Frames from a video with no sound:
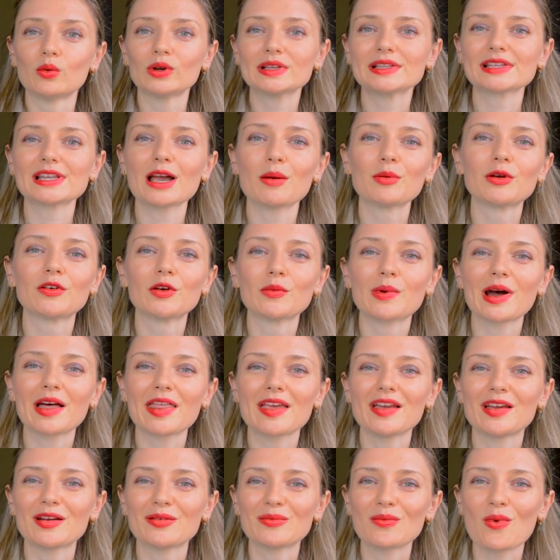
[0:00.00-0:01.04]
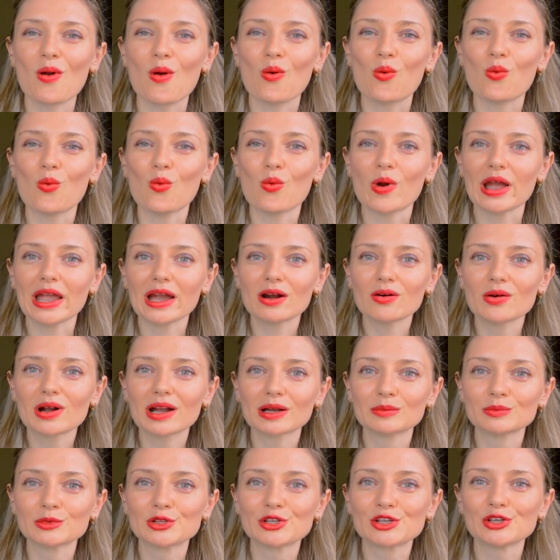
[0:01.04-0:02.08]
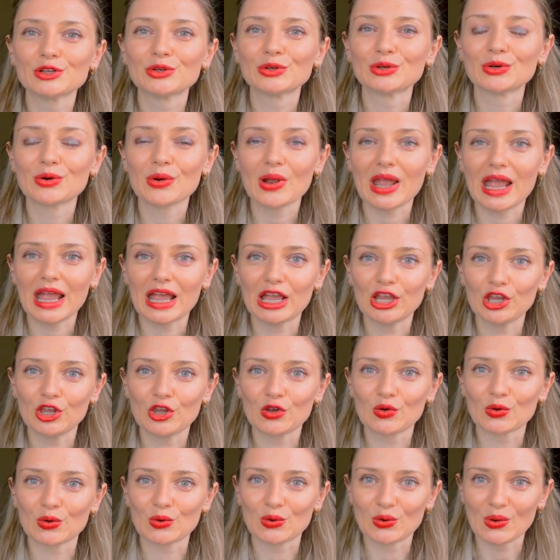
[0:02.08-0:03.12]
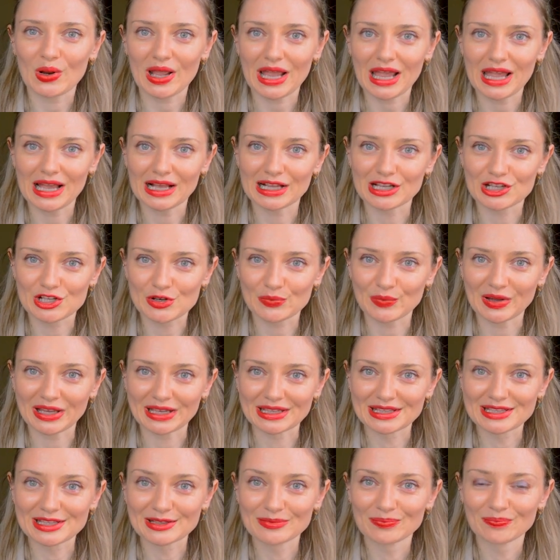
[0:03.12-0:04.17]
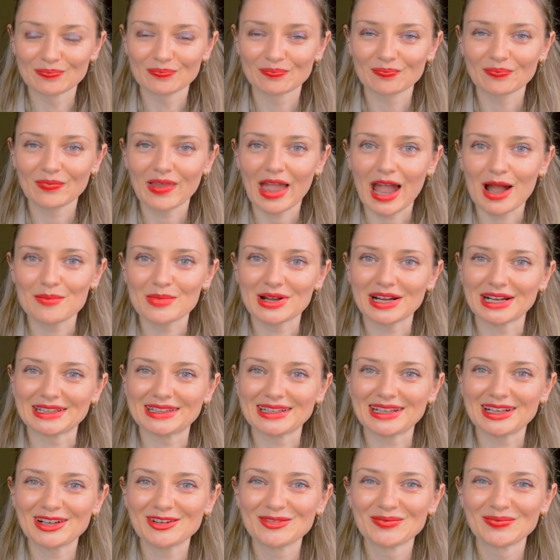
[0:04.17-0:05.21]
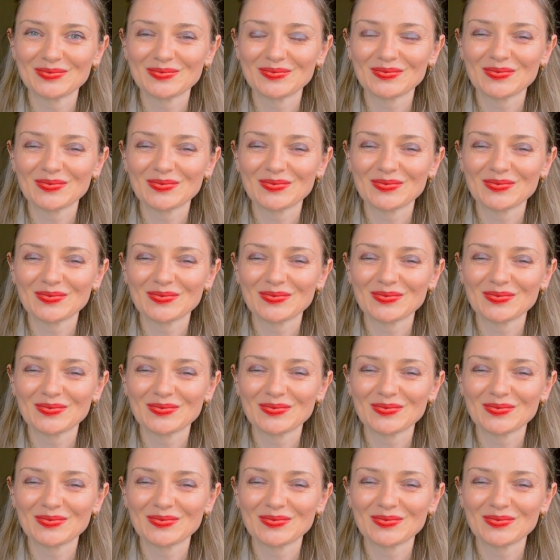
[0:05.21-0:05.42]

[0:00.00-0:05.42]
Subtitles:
What's up, everybody? Welcome to a new English bit. I'm Katia.